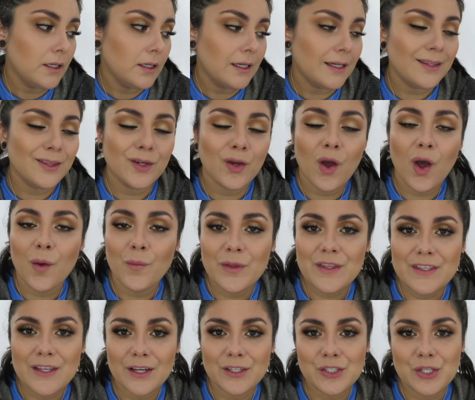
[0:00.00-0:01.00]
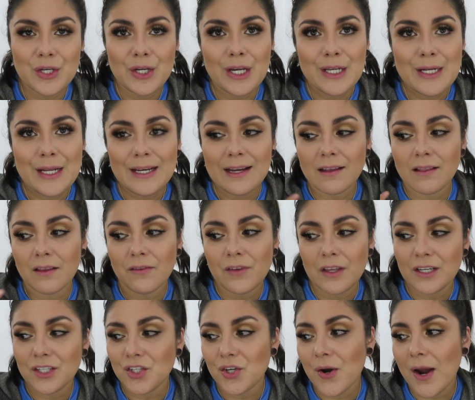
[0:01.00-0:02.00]
in the comment section and I love
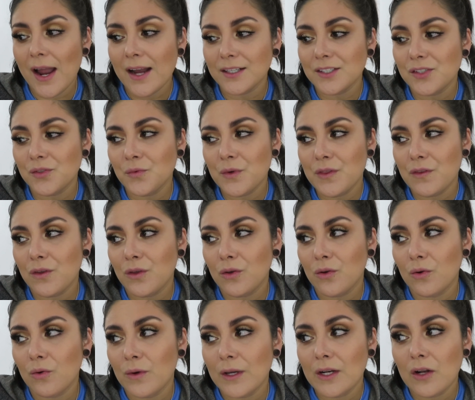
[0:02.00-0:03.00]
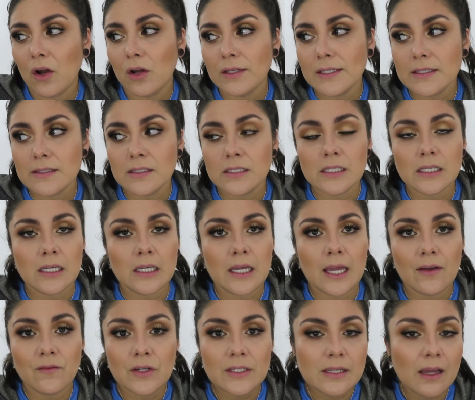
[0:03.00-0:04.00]
interacting with you. It
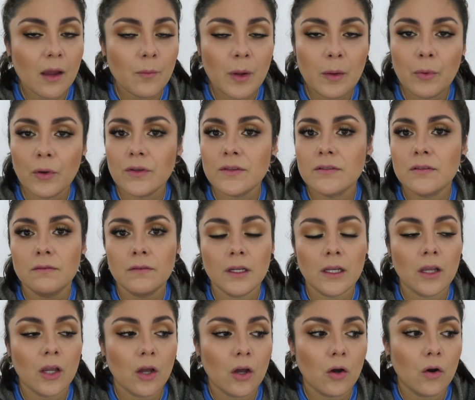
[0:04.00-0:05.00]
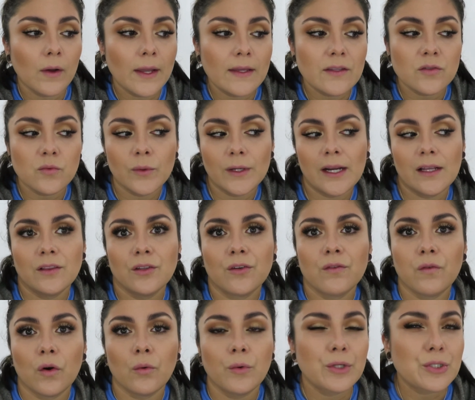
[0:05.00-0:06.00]
honestly, every time I post a video, it's what I look
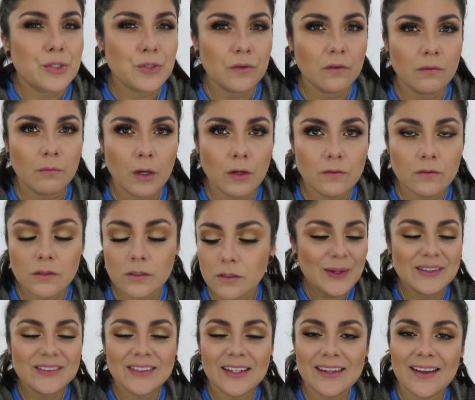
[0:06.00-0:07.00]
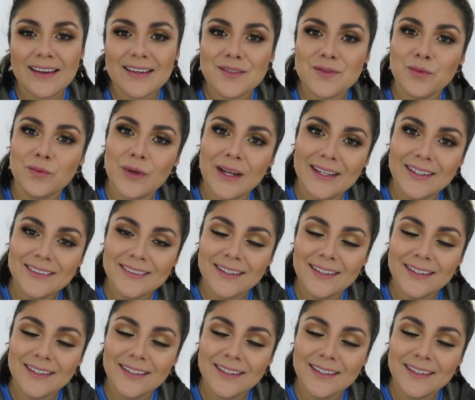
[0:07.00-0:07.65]
forward to the most. All right guys, well,